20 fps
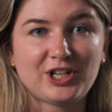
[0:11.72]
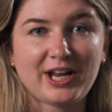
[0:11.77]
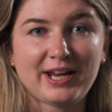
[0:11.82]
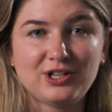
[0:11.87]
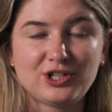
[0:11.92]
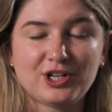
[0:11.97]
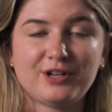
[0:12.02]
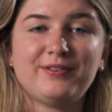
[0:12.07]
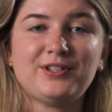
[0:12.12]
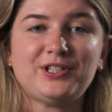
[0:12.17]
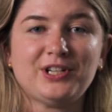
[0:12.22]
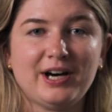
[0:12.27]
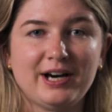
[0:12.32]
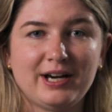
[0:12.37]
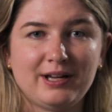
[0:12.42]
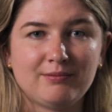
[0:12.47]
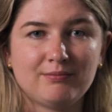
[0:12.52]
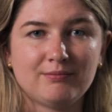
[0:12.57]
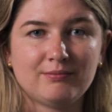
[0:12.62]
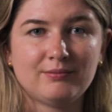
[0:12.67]
change over
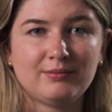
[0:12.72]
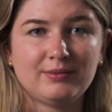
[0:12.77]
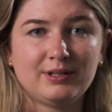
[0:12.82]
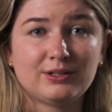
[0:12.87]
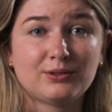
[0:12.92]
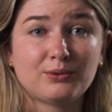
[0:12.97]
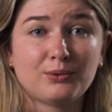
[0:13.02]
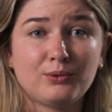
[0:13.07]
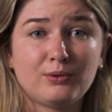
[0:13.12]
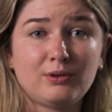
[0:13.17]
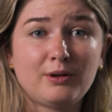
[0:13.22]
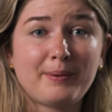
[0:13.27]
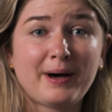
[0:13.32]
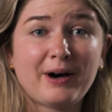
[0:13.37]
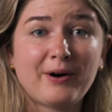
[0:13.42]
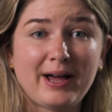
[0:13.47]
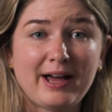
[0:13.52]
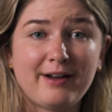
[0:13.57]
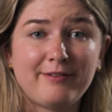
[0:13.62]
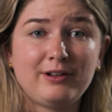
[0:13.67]
time is all
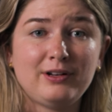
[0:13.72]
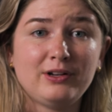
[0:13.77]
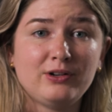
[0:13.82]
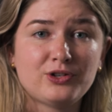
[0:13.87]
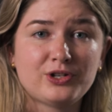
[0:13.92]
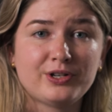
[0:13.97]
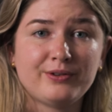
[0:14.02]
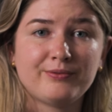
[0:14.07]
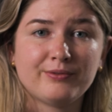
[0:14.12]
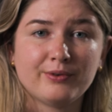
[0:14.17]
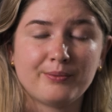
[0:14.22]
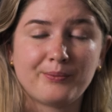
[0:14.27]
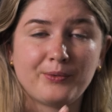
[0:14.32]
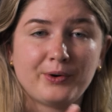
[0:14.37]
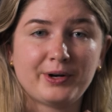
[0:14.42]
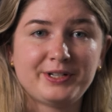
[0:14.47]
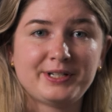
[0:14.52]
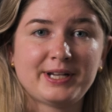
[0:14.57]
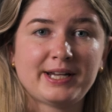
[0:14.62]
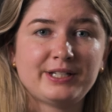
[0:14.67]
about evolution from
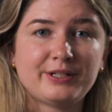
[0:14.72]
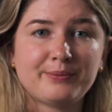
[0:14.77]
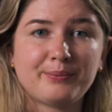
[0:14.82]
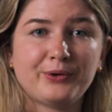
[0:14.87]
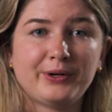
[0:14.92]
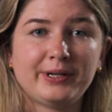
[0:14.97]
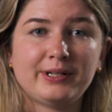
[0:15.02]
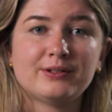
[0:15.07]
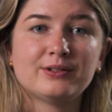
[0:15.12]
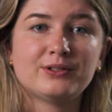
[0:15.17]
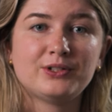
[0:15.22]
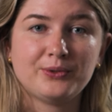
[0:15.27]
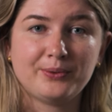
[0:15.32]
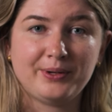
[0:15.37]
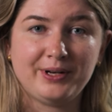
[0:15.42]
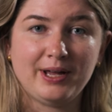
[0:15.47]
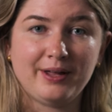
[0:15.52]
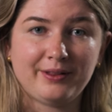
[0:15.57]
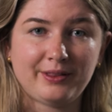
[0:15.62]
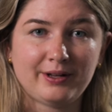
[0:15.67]
one data point to
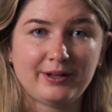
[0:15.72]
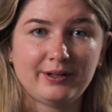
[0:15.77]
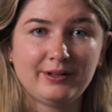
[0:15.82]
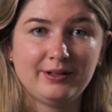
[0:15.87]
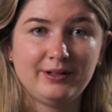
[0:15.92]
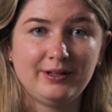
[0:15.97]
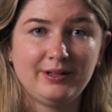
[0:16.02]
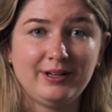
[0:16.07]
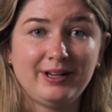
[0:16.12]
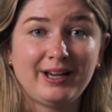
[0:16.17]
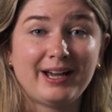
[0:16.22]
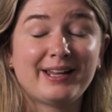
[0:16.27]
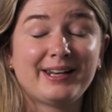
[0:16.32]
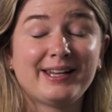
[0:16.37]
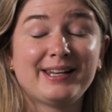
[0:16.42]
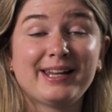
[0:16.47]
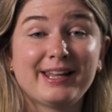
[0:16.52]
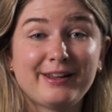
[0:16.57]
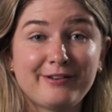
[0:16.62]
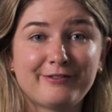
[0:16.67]
another. And
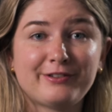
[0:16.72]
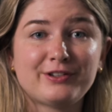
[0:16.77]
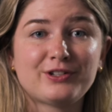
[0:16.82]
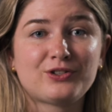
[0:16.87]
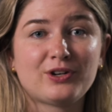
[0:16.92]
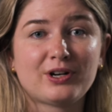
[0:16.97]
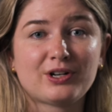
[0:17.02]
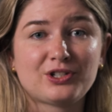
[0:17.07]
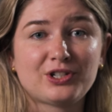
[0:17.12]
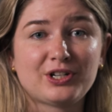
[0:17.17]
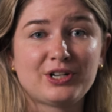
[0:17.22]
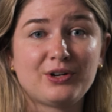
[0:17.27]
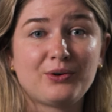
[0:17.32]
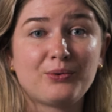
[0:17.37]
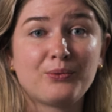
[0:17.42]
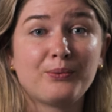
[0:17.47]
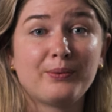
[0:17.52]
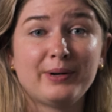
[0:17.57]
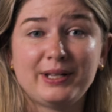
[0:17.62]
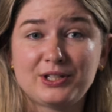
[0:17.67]
in infrastructure,
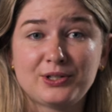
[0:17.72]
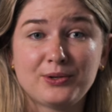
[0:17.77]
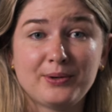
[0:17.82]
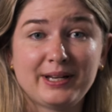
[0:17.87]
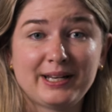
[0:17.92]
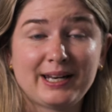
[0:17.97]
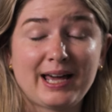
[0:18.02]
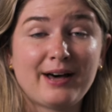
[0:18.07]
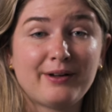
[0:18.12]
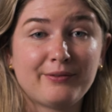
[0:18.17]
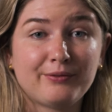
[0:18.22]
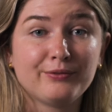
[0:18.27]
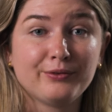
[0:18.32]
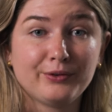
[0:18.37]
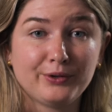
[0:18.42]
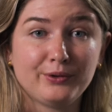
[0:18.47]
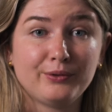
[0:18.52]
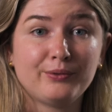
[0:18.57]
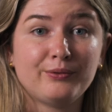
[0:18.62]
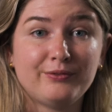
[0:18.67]
we're doing that
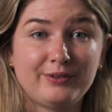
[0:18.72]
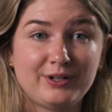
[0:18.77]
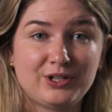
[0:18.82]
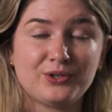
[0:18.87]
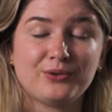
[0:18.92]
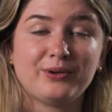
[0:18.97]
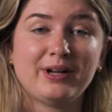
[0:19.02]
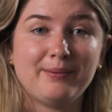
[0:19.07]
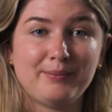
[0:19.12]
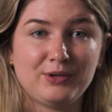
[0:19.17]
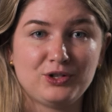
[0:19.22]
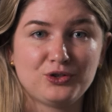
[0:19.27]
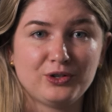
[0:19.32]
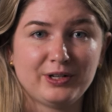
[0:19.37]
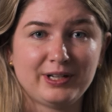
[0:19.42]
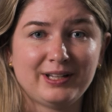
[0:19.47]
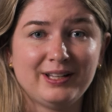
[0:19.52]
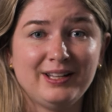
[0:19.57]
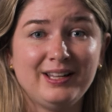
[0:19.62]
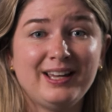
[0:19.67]
through visual
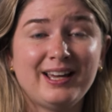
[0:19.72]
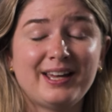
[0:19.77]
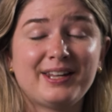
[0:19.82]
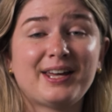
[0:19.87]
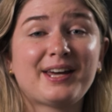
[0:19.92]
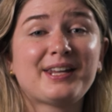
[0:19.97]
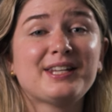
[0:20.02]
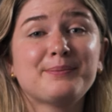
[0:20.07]
imagery. And that